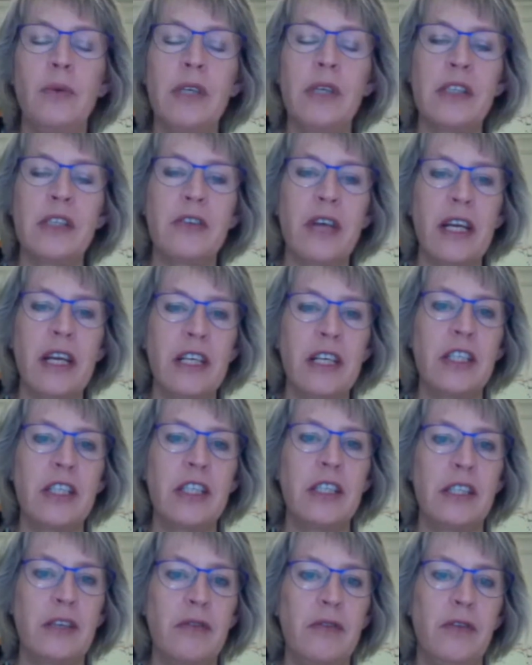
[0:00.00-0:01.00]

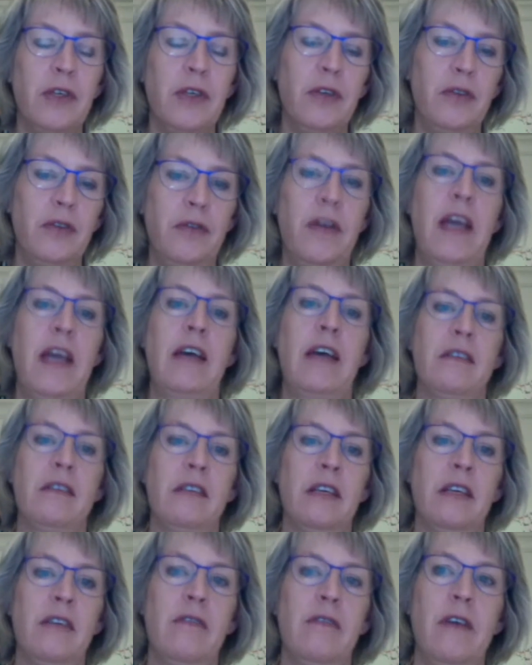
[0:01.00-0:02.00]
strategies have you found
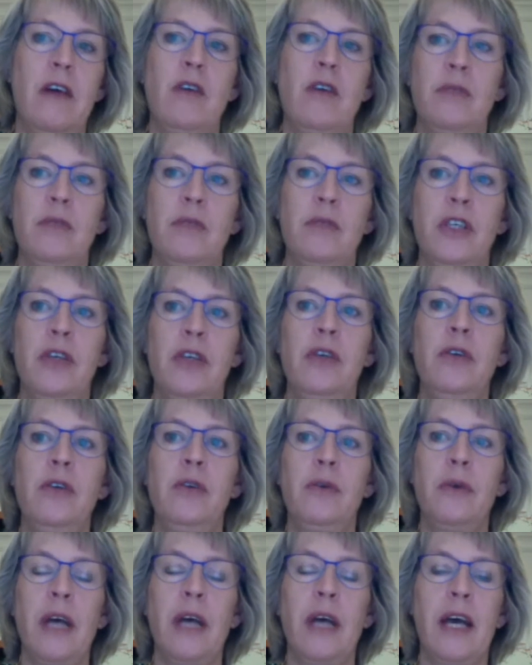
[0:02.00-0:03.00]
have helped
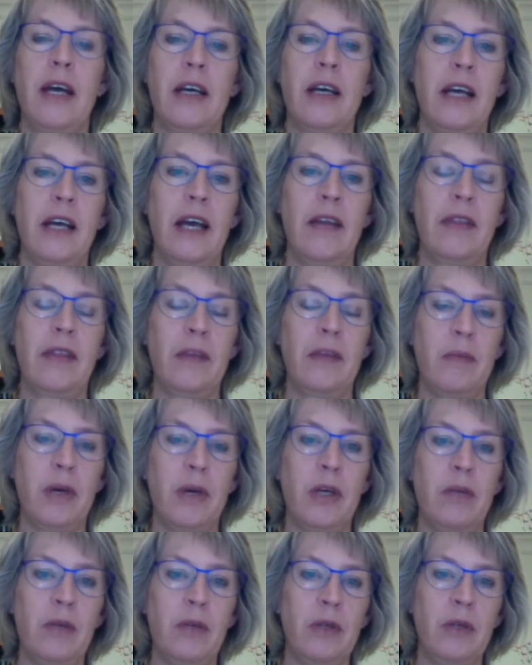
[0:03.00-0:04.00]
you at the
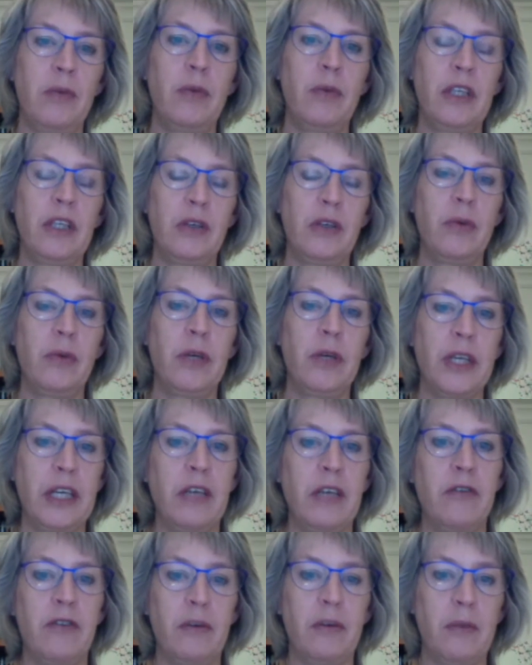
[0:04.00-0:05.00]
moment when you're
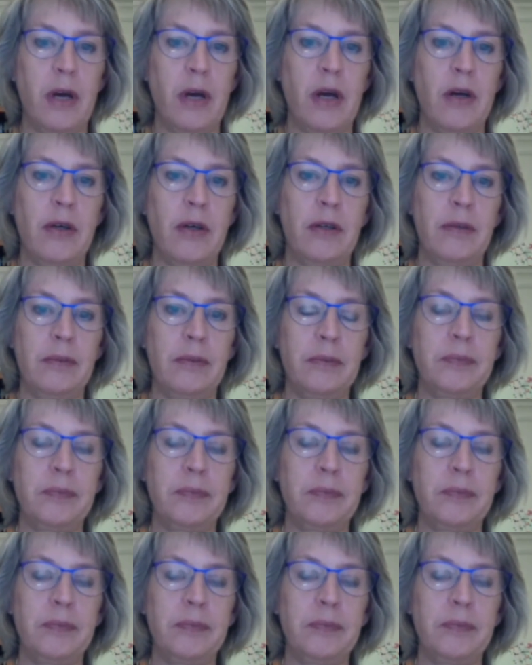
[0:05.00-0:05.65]
working from home?